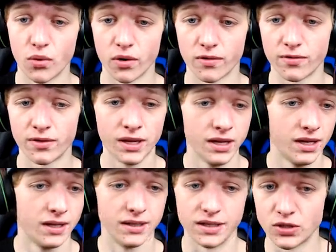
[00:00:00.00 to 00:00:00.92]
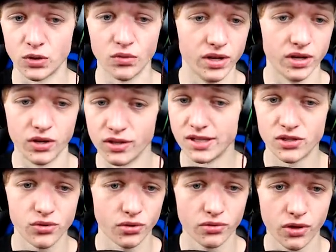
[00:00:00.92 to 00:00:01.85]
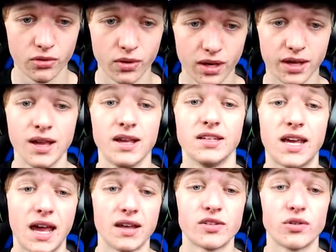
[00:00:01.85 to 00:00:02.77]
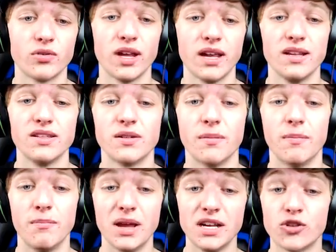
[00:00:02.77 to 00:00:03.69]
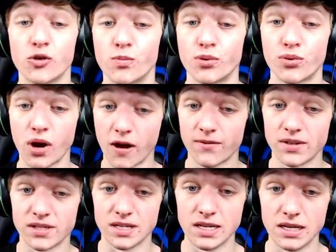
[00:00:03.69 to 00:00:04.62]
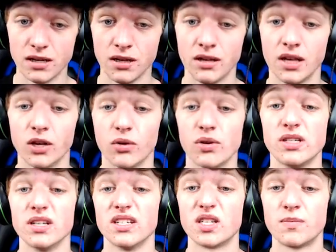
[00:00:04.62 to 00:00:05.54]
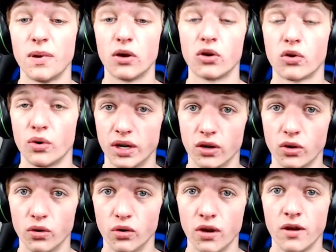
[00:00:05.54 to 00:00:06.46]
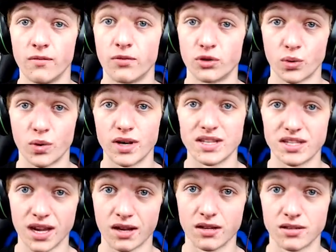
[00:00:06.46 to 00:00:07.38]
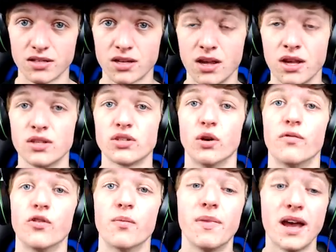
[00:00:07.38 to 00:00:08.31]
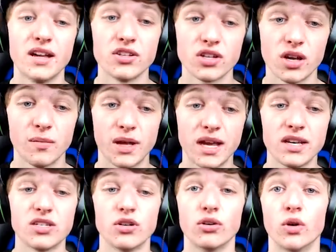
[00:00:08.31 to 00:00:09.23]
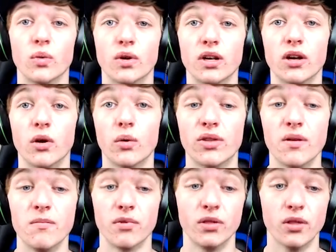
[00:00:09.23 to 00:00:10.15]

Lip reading: morph, let's hurry and get to it real quick. Caster gains Major Prophecy, increasing spell critical for 20 seconds. So if you're magicka based, you're going to want to go with the